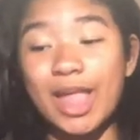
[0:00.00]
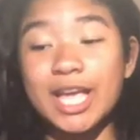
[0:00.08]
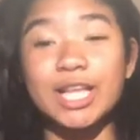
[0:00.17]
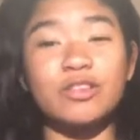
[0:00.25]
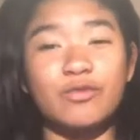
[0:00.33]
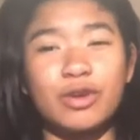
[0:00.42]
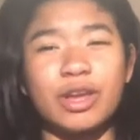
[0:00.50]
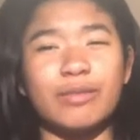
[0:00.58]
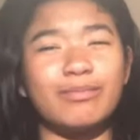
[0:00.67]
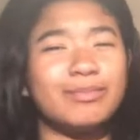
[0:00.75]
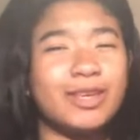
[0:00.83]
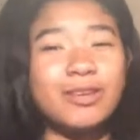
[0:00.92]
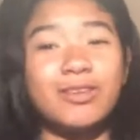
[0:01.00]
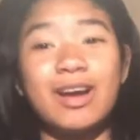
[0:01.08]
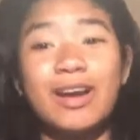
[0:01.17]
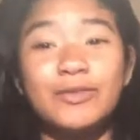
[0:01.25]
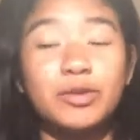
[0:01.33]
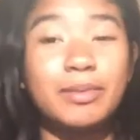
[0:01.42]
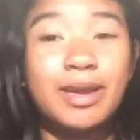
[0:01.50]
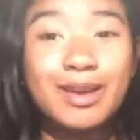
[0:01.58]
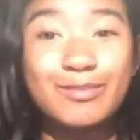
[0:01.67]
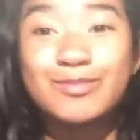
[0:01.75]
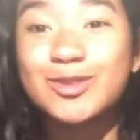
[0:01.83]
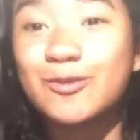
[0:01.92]
It's free you'll have to
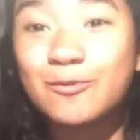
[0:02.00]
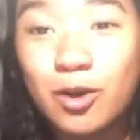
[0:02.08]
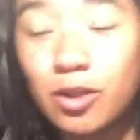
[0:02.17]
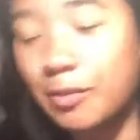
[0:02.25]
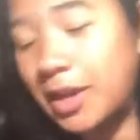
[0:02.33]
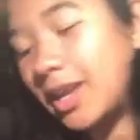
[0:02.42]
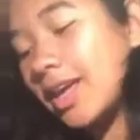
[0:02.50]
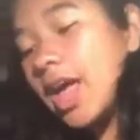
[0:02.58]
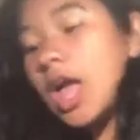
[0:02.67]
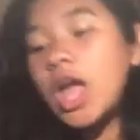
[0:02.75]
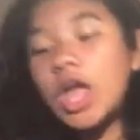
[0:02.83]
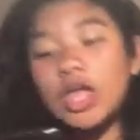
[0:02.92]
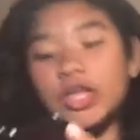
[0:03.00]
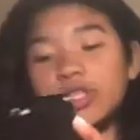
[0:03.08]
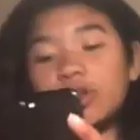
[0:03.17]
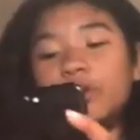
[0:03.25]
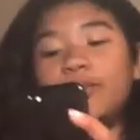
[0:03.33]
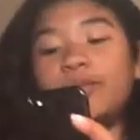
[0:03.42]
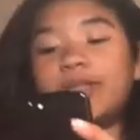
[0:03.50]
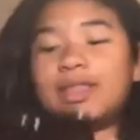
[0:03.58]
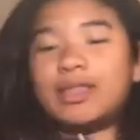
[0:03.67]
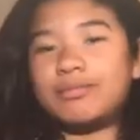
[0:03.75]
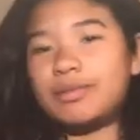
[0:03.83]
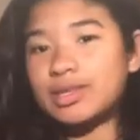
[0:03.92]
pay to follow me. So
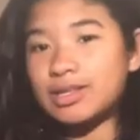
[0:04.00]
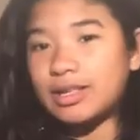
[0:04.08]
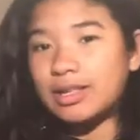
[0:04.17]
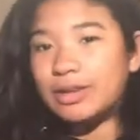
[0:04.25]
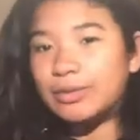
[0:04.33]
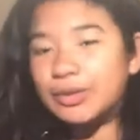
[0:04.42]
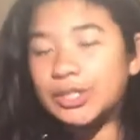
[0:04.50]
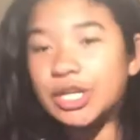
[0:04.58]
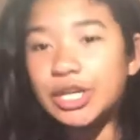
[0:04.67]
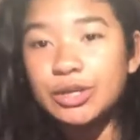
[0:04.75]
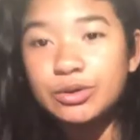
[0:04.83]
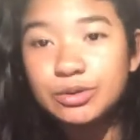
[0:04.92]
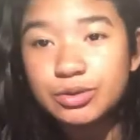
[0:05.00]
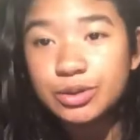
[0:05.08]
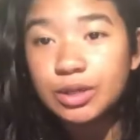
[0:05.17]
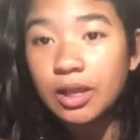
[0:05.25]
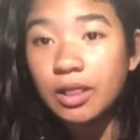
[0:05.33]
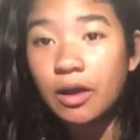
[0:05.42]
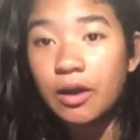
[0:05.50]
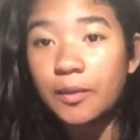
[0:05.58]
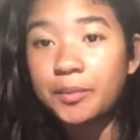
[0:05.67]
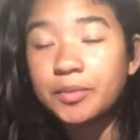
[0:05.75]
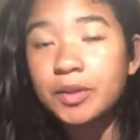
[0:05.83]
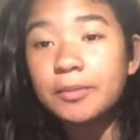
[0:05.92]
then Musical.ly, which I use a
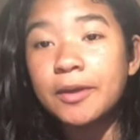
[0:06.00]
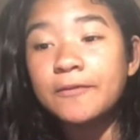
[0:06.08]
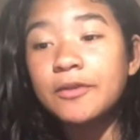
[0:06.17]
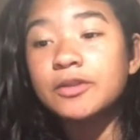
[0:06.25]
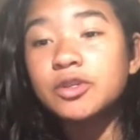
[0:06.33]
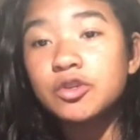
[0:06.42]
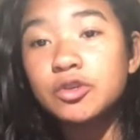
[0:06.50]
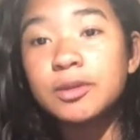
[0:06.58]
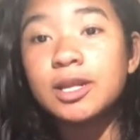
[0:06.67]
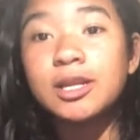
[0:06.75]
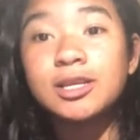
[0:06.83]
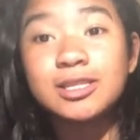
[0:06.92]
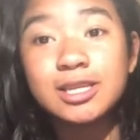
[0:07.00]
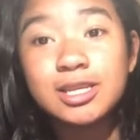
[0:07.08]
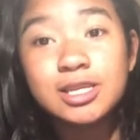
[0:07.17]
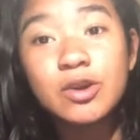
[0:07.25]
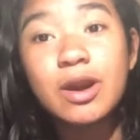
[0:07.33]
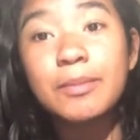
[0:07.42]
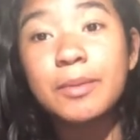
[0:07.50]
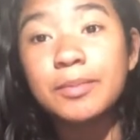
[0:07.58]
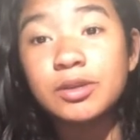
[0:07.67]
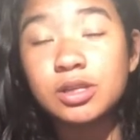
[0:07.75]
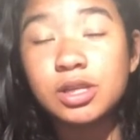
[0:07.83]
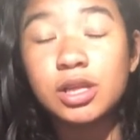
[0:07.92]
lot, my favorite social media is Instagram and
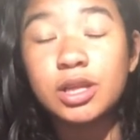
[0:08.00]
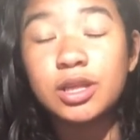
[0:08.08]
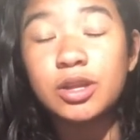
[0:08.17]
Musical.ly.